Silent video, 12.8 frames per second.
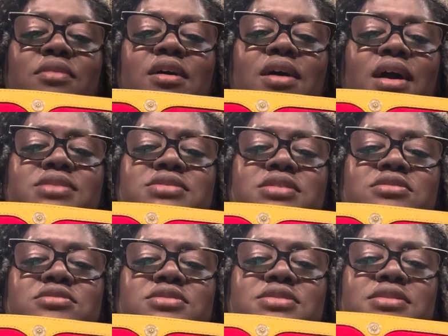It has a
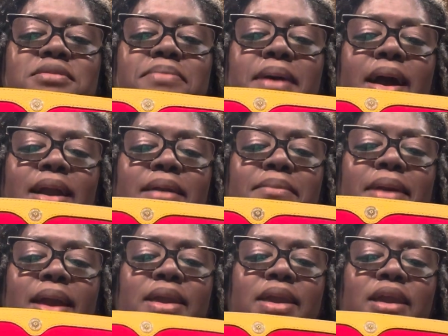little slip pocket
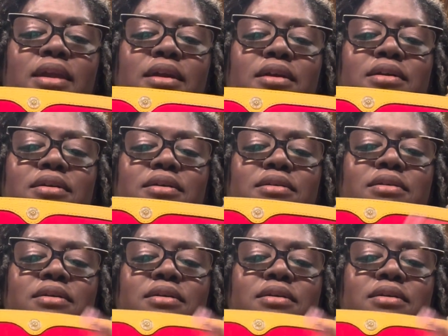back here.